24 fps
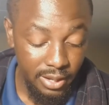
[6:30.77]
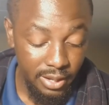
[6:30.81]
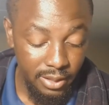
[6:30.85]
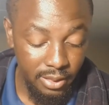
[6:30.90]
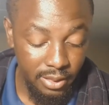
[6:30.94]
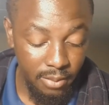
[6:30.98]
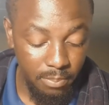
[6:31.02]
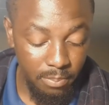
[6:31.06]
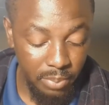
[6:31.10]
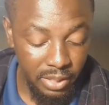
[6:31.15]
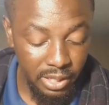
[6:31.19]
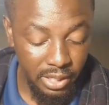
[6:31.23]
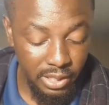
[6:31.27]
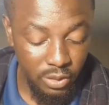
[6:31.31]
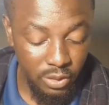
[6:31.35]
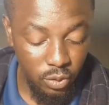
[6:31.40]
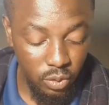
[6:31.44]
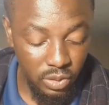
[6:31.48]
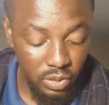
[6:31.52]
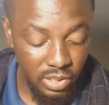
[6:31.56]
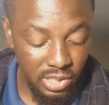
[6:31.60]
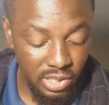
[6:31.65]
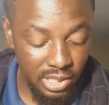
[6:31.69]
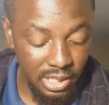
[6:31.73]
The breed is
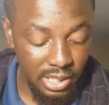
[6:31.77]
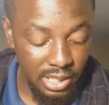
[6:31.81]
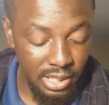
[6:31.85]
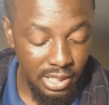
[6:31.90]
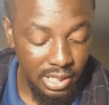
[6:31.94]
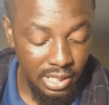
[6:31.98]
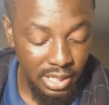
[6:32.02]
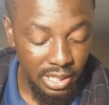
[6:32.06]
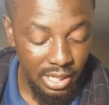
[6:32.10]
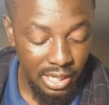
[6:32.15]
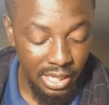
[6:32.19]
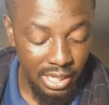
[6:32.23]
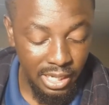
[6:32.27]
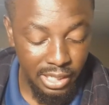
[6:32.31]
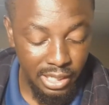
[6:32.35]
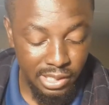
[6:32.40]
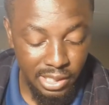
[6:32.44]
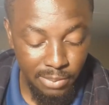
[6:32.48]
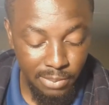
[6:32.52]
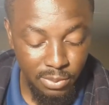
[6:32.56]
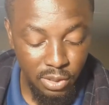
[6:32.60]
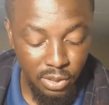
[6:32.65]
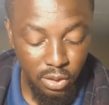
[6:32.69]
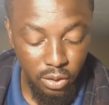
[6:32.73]
considered an
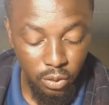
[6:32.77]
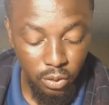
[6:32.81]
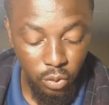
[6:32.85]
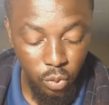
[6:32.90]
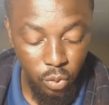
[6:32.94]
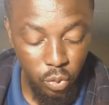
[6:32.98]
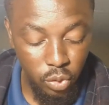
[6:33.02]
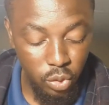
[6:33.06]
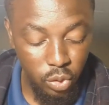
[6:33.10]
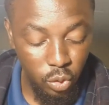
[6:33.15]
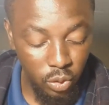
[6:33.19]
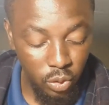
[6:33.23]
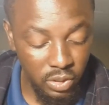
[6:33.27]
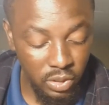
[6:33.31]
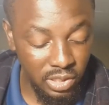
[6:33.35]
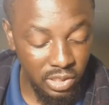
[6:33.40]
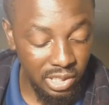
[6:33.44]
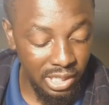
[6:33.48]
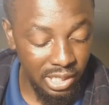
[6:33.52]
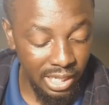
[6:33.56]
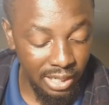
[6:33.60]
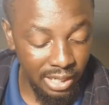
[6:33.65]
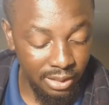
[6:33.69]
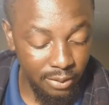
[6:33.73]
exceptional good
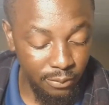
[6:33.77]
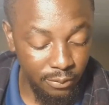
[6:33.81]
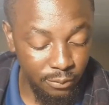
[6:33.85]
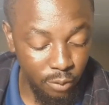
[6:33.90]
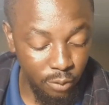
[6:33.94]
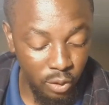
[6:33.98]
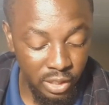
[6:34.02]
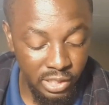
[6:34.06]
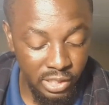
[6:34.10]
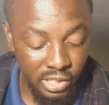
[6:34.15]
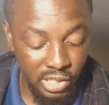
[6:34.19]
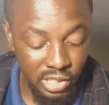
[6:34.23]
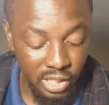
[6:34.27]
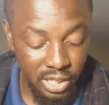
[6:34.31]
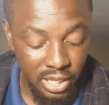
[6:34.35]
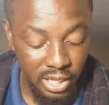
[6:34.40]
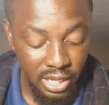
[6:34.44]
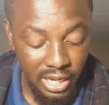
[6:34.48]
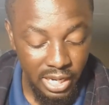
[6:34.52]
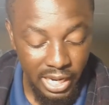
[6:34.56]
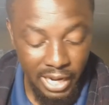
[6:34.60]
non-selective forager,